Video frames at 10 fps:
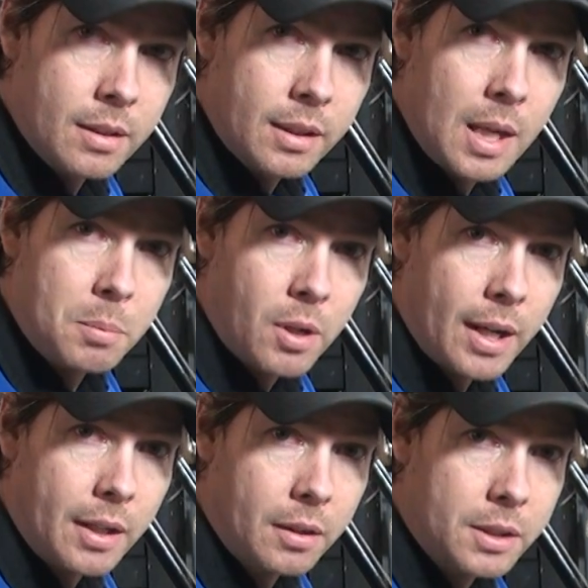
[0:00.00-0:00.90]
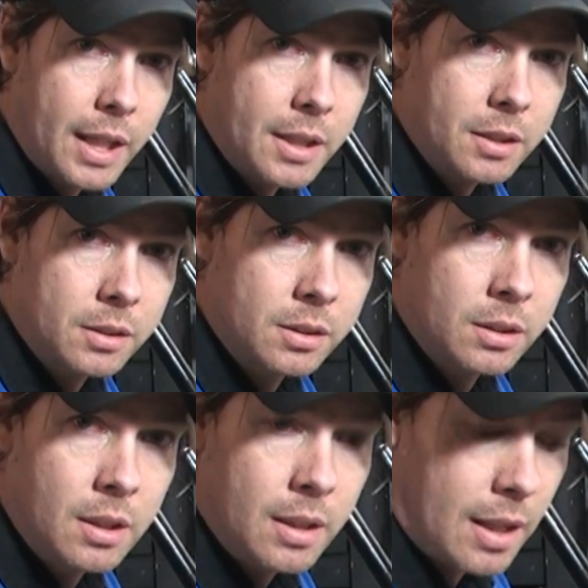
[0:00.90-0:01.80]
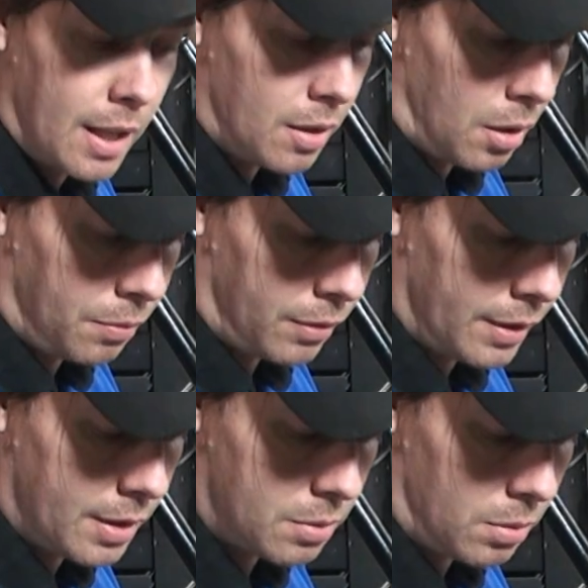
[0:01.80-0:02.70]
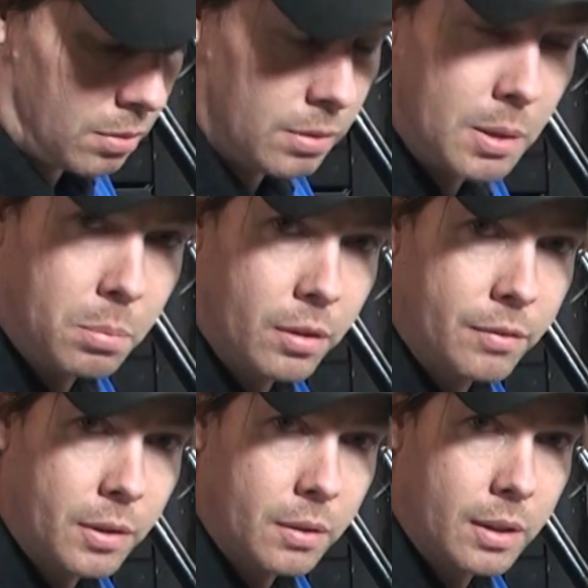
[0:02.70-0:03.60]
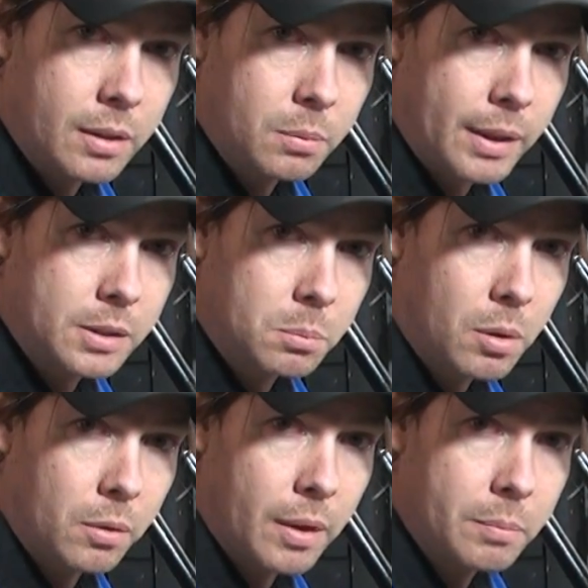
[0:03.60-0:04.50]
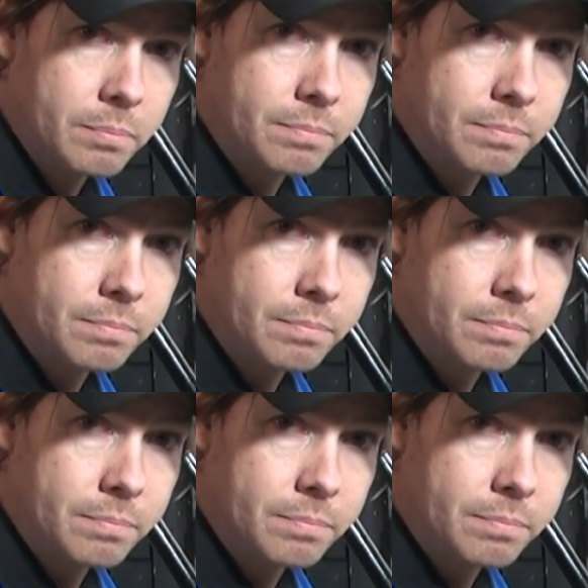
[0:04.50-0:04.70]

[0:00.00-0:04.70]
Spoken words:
Keep track of your changes, and hopefully this will improve your racing program.